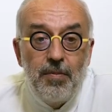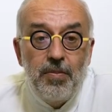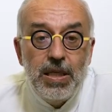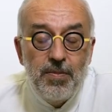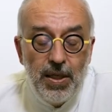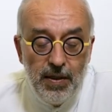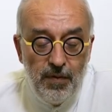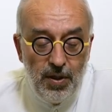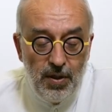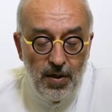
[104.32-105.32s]
Plasma
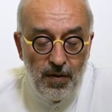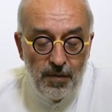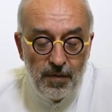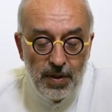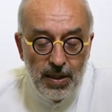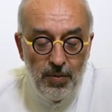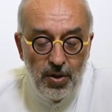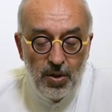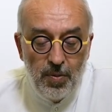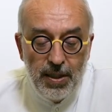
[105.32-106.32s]
level of
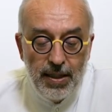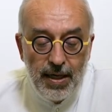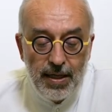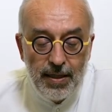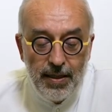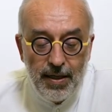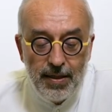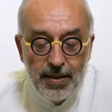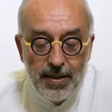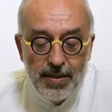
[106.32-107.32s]
immunoglobulin A
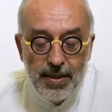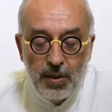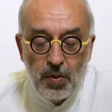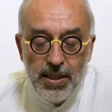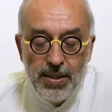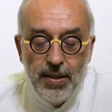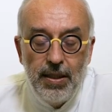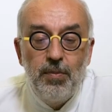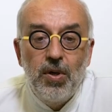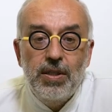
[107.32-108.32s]
is increased
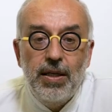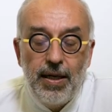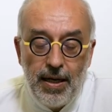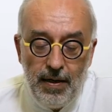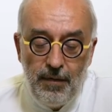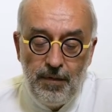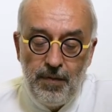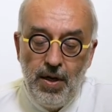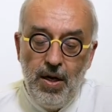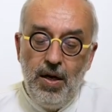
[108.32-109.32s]
in more than
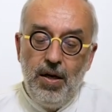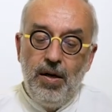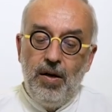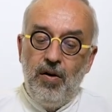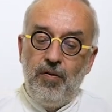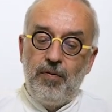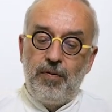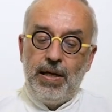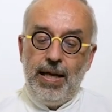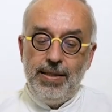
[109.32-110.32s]
half of
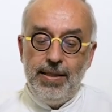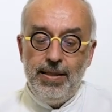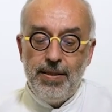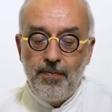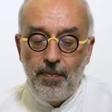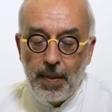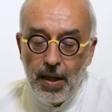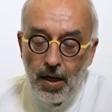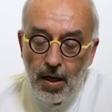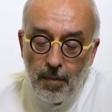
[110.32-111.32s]
cases,
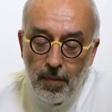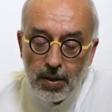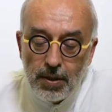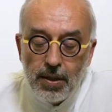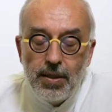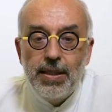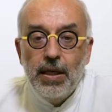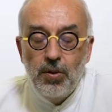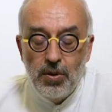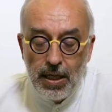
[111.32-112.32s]
but
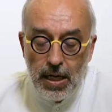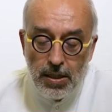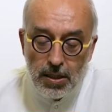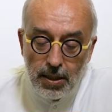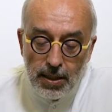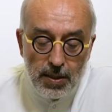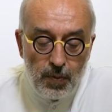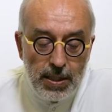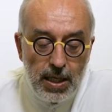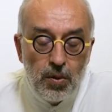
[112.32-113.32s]
their dosage is
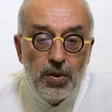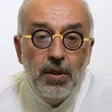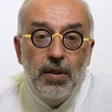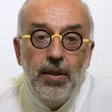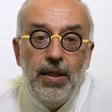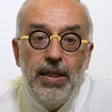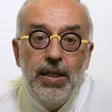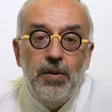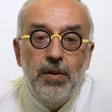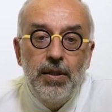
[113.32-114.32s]
without
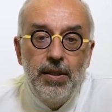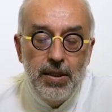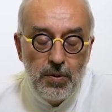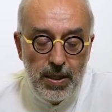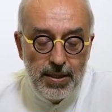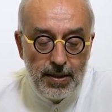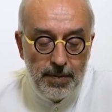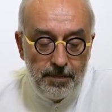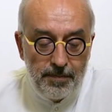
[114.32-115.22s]
clinical interest.